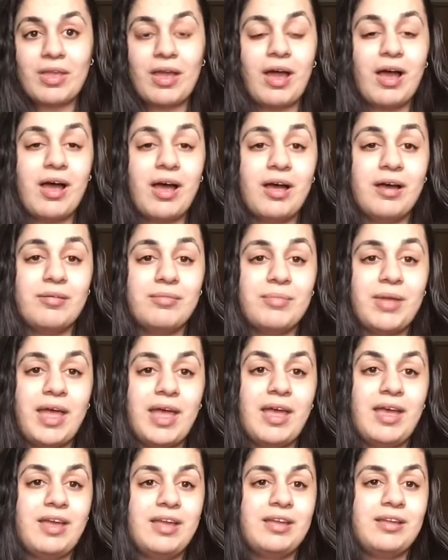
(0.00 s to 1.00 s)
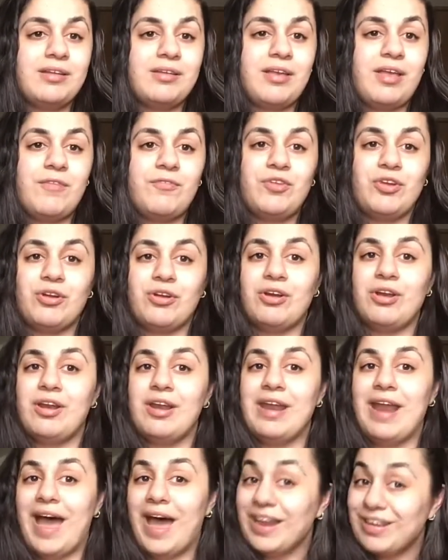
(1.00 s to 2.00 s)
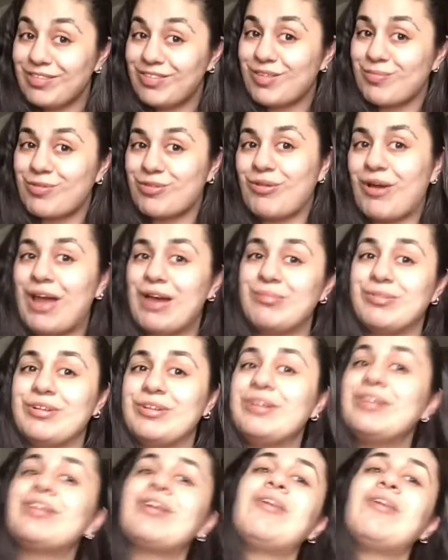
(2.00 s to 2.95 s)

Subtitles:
And if you're not a subscriber,